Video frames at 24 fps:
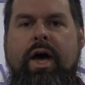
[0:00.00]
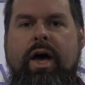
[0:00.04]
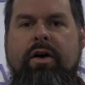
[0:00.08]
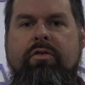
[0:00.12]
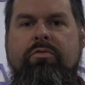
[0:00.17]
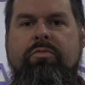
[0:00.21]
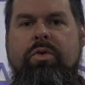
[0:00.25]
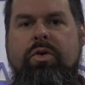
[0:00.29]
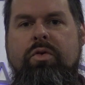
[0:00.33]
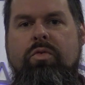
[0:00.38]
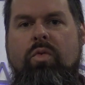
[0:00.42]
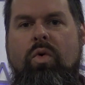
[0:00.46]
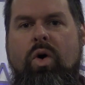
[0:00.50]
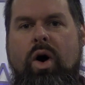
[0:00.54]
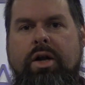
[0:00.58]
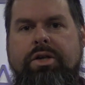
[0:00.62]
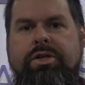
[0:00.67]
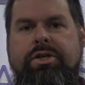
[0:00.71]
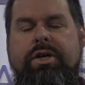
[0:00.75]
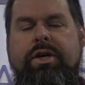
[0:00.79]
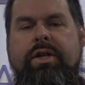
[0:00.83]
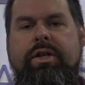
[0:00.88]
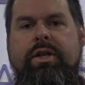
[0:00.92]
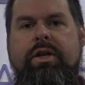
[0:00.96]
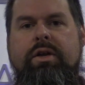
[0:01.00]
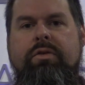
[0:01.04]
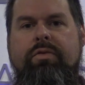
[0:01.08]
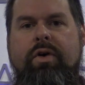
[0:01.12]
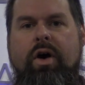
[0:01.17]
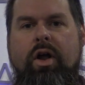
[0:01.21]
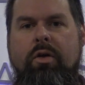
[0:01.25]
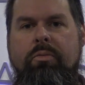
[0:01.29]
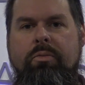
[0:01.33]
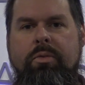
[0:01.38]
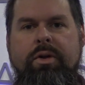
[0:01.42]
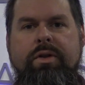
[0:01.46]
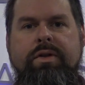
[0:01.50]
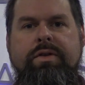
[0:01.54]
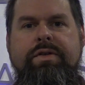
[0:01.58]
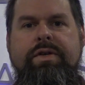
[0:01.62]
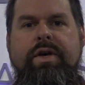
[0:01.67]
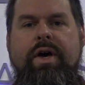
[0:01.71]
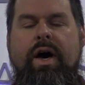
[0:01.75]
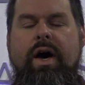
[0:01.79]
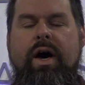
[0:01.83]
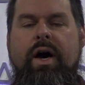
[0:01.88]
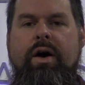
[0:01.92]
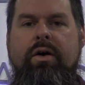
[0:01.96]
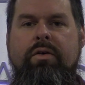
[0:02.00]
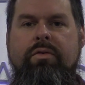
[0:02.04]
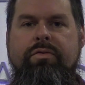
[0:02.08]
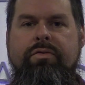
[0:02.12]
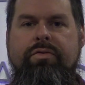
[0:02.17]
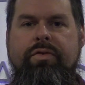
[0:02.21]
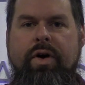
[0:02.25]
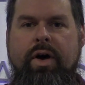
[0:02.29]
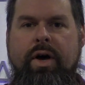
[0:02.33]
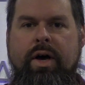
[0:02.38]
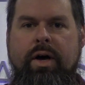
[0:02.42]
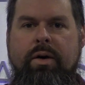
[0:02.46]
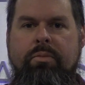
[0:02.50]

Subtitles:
have been watching the development of